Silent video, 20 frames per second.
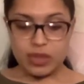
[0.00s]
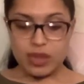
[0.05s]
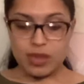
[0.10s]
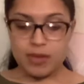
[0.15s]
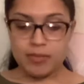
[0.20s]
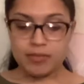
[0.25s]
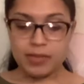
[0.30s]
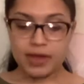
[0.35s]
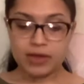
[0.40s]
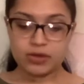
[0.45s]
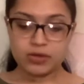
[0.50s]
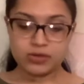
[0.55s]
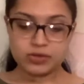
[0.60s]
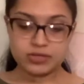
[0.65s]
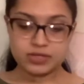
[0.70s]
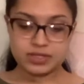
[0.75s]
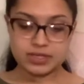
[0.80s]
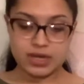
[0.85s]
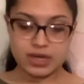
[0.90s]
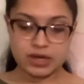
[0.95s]
Michael
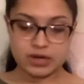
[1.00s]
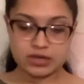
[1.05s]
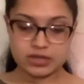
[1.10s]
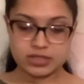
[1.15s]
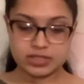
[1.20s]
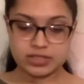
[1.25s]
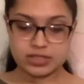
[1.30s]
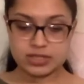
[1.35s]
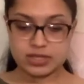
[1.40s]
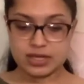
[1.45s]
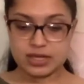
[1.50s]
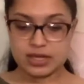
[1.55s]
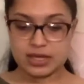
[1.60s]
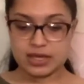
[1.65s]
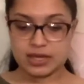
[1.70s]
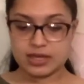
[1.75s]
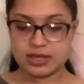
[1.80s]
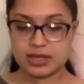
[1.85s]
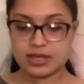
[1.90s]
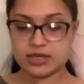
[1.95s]
Scarce,
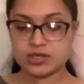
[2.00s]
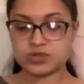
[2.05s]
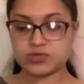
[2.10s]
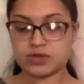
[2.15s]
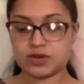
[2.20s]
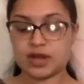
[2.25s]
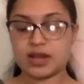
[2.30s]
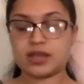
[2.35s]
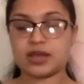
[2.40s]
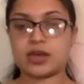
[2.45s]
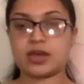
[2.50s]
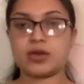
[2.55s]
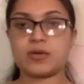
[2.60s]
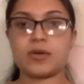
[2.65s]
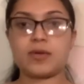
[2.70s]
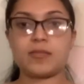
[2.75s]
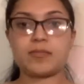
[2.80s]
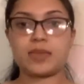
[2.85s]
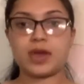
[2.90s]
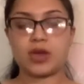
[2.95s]
in his writing
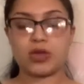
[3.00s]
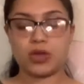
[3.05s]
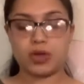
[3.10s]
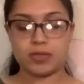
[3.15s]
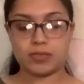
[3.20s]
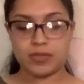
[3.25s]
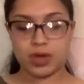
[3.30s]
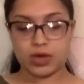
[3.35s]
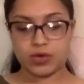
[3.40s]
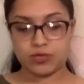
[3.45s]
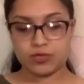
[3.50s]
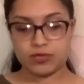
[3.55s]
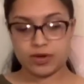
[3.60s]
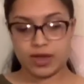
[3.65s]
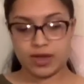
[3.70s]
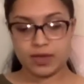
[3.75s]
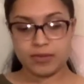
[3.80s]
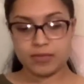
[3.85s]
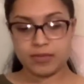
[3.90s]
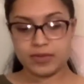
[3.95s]
Male on Male
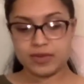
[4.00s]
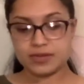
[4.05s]
Rape,